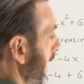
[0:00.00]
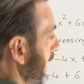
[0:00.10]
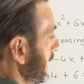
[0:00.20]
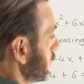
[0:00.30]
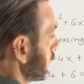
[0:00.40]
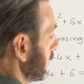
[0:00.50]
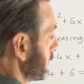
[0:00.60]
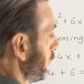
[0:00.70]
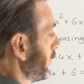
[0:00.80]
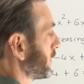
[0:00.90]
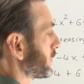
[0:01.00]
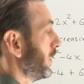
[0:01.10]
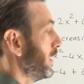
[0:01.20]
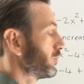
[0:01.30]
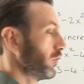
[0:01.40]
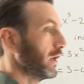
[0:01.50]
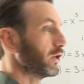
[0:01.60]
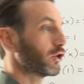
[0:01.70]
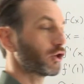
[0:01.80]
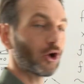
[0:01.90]
at each of these points, trying to
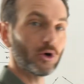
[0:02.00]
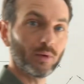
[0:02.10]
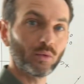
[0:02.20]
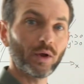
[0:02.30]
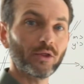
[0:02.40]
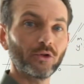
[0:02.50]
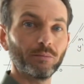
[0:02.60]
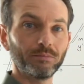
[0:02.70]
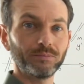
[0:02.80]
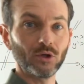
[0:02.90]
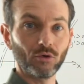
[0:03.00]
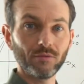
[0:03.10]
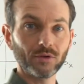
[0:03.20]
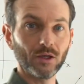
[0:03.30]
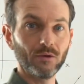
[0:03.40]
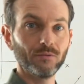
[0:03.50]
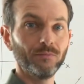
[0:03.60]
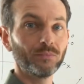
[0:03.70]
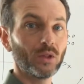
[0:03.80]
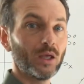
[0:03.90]
determine whether the derivative
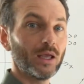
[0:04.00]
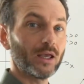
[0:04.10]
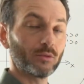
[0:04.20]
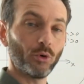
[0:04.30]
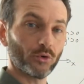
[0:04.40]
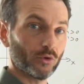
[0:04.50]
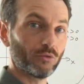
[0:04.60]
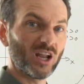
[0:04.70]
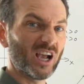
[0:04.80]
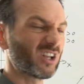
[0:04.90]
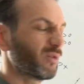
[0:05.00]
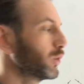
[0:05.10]
is positive or negative.